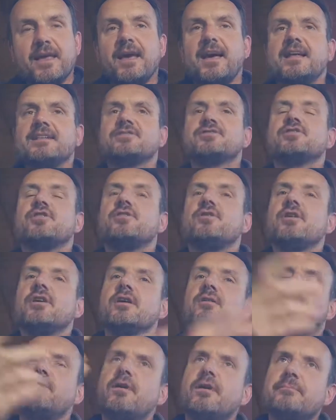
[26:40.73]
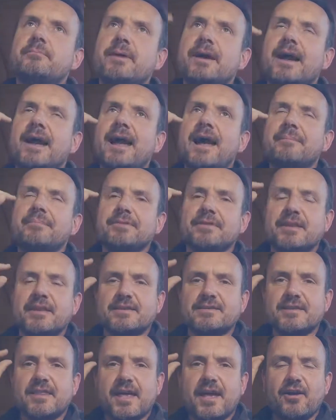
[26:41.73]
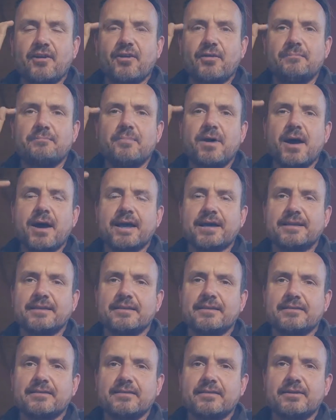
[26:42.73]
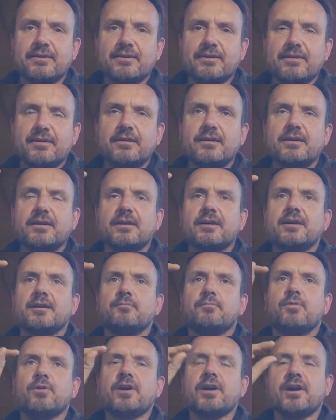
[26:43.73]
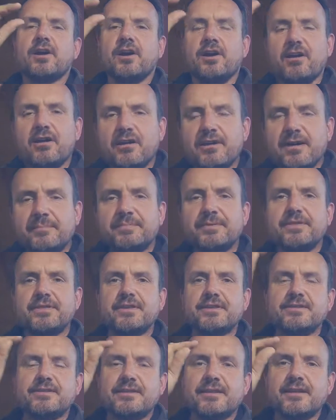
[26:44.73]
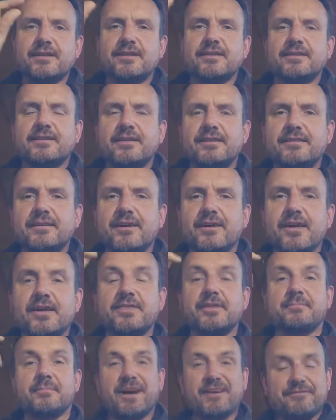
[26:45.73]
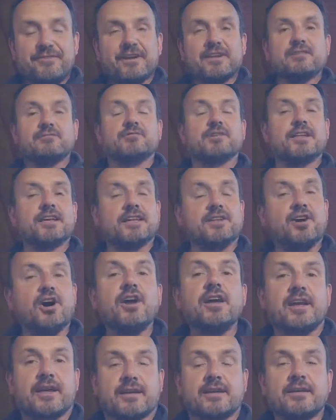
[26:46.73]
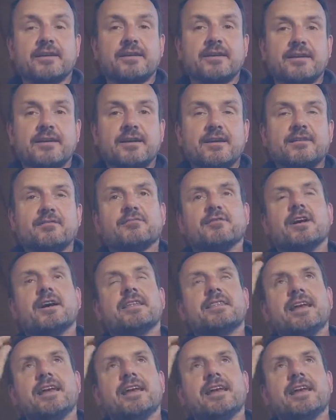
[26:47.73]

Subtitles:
And so what might happen is their mind will get caught up in this little detail. They might find it really annoying, right?